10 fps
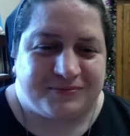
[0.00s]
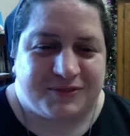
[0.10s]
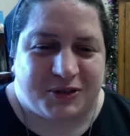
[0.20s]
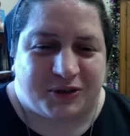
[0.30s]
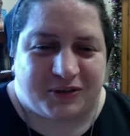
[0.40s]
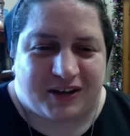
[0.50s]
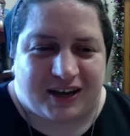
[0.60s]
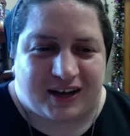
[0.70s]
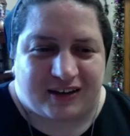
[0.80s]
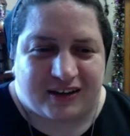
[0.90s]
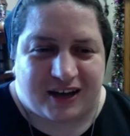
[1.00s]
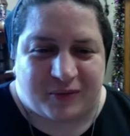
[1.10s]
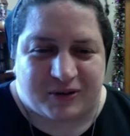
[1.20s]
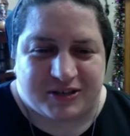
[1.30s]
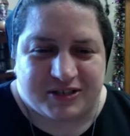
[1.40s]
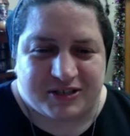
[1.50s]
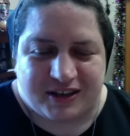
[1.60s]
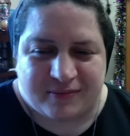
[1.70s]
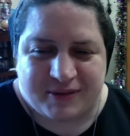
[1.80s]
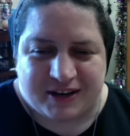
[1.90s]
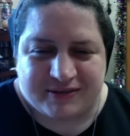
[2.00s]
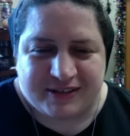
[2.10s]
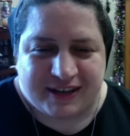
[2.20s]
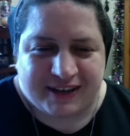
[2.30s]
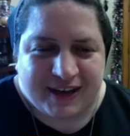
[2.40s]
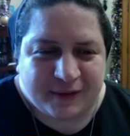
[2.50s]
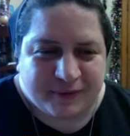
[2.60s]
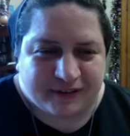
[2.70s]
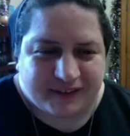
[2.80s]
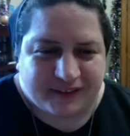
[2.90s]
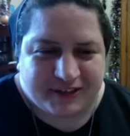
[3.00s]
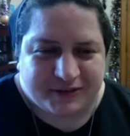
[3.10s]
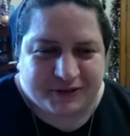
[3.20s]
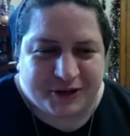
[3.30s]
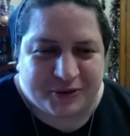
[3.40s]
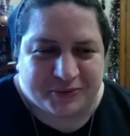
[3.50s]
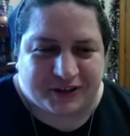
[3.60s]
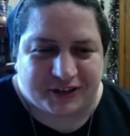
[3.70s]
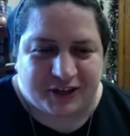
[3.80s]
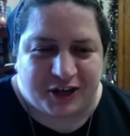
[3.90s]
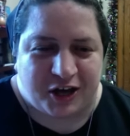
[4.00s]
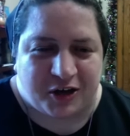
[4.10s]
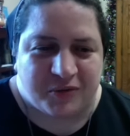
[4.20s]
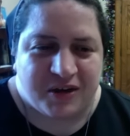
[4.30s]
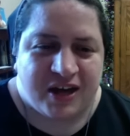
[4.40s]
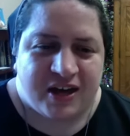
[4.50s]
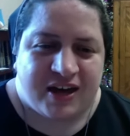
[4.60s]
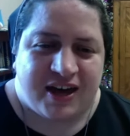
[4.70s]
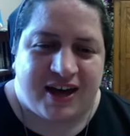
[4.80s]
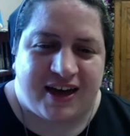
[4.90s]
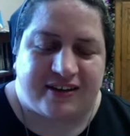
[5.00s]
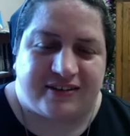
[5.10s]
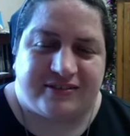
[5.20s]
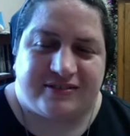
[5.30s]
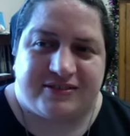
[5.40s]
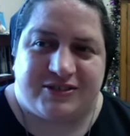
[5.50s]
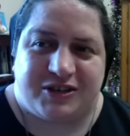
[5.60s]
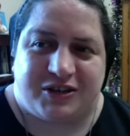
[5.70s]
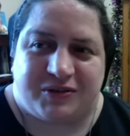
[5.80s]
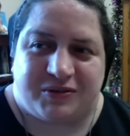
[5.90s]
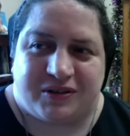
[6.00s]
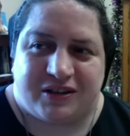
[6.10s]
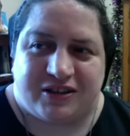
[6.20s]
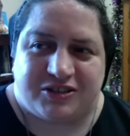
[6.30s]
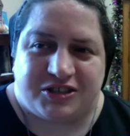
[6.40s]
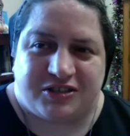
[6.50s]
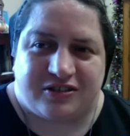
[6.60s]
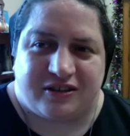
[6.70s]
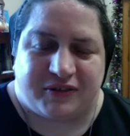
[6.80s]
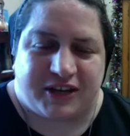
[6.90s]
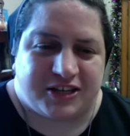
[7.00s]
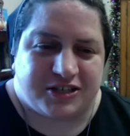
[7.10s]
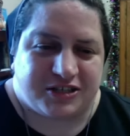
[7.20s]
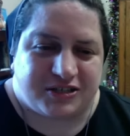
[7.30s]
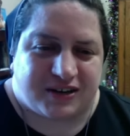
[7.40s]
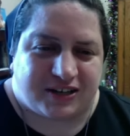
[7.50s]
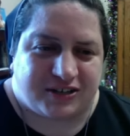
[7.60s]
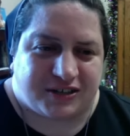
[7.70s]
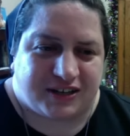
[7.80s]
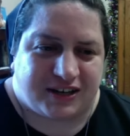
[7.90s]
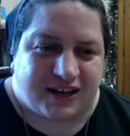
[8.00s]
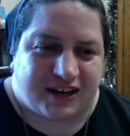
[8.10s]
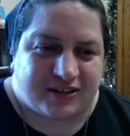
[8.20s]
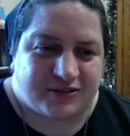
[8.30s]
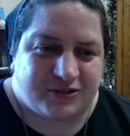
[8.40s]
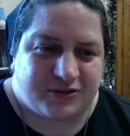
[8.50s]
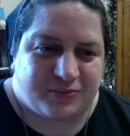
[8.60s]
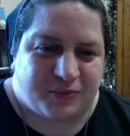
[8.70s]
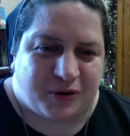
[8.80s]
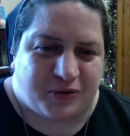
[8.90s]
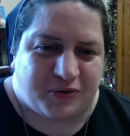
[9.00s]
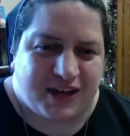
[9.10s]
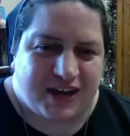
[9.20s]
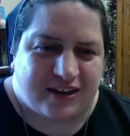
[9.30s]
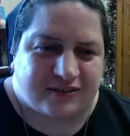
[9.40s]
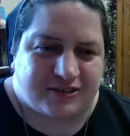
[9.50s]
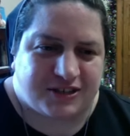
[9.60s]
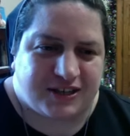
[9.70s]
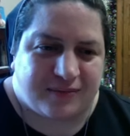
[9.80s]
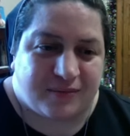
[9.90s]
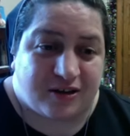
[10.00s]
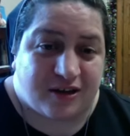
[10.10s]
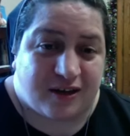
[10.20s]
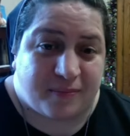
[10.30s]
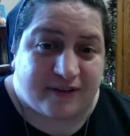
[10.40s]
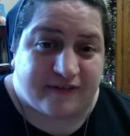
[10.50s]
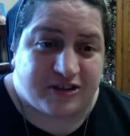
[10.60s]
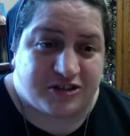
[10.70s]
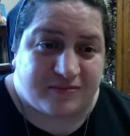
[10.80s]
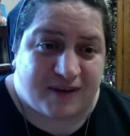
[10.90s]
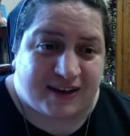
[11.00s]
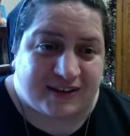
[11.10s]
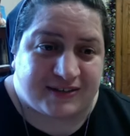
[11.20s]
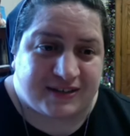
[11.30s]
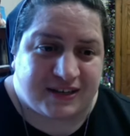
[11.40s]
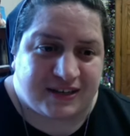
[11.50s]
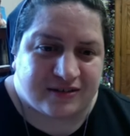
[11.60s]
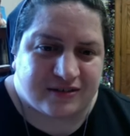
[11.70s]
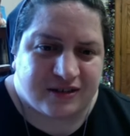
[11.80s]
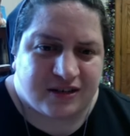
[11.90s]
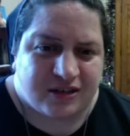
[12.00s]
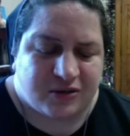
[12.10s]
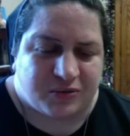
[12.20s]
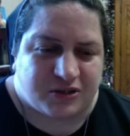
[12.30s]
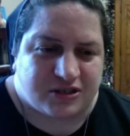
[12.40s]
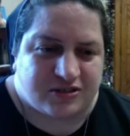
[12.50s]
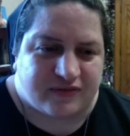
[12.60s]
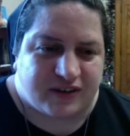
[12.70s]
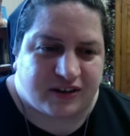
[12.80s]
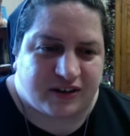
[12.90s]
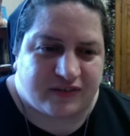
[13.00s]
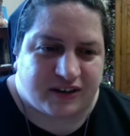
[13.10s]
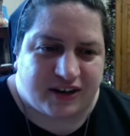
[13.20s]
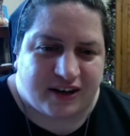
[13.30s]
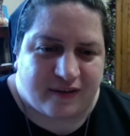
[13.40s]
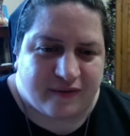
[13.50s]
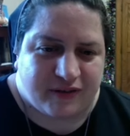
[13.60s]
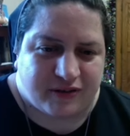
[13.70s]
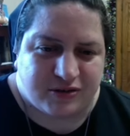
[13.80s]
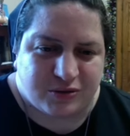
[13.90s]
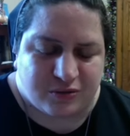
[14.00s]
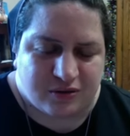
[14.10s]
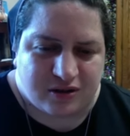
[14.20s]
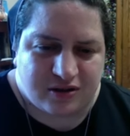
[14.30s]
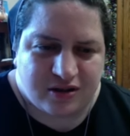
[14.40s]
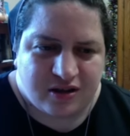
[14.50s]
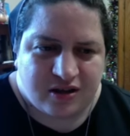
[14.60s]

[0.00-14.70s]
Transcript: So I went to them and I was like, help, I really don't know where to go. And so the vocation director and I spoke, and she gave me a copy of Vision Magazine, which is a very, very helpful tool